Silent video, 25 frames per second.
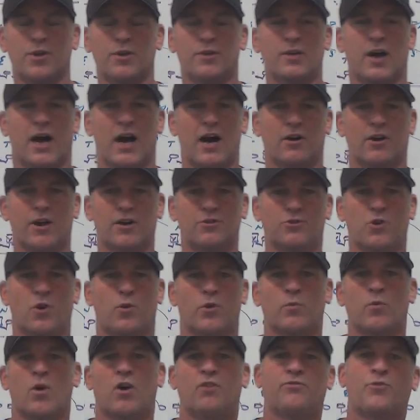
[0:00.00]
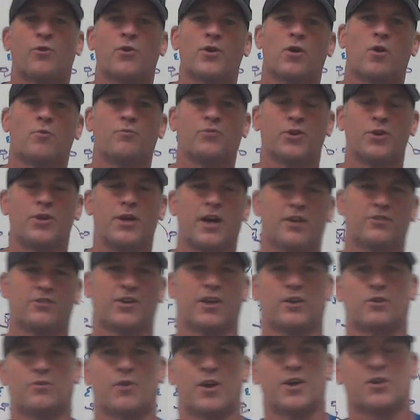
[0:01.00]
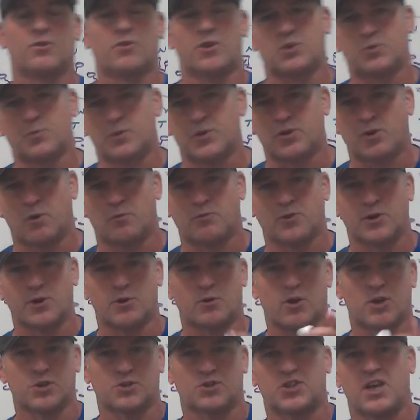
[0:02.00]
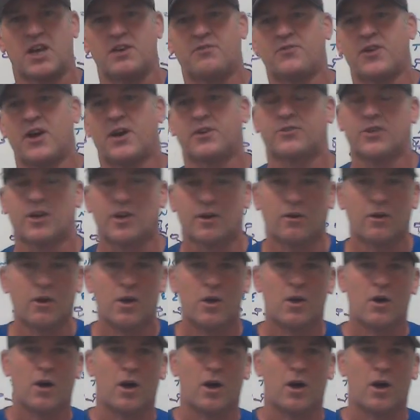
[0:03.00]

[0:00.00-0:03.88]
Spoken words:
the holidays are going well for you. Hopefully you guys had a great Christmas. Hopefully you're all safe out there.